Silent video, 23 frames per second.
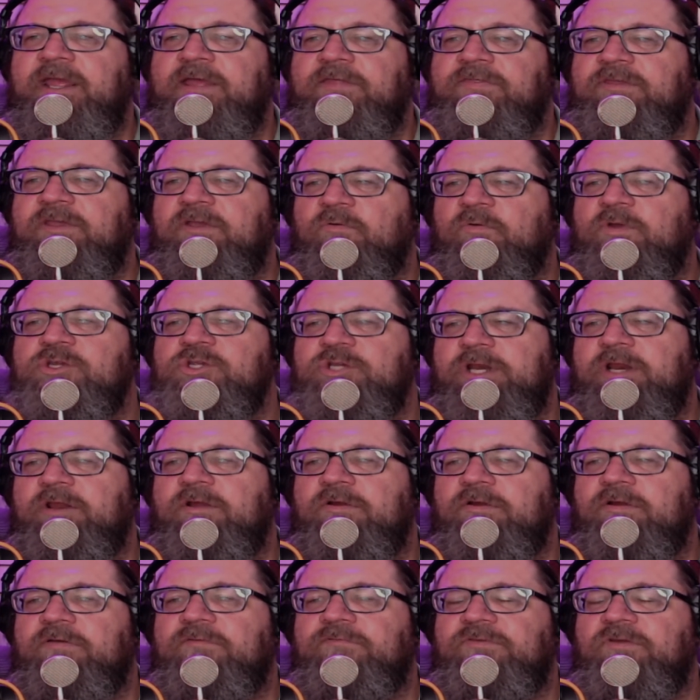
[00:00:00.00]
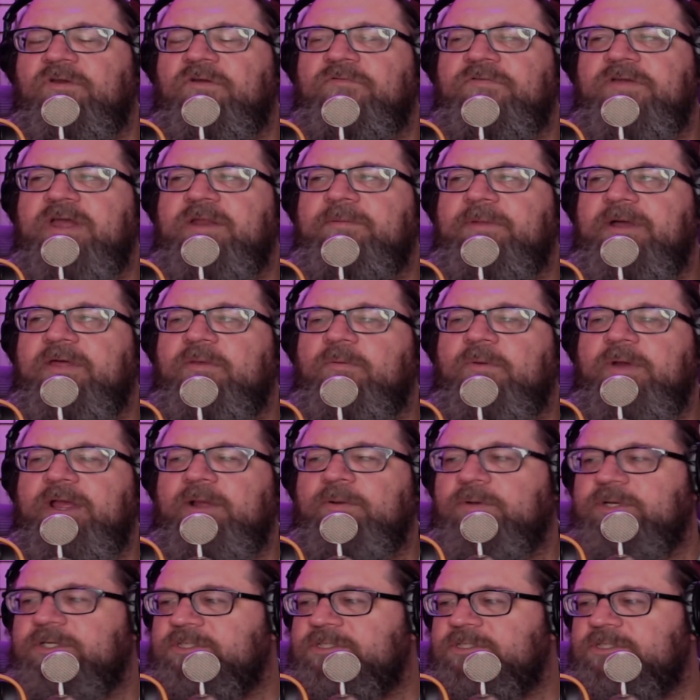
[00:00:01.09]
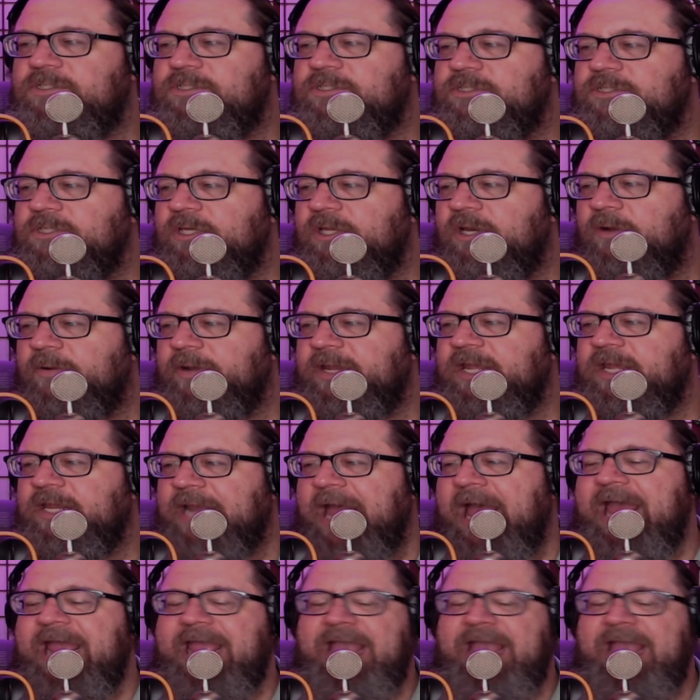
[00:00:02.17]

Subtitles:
and the originator of turf head, by the way, was, you know, he and I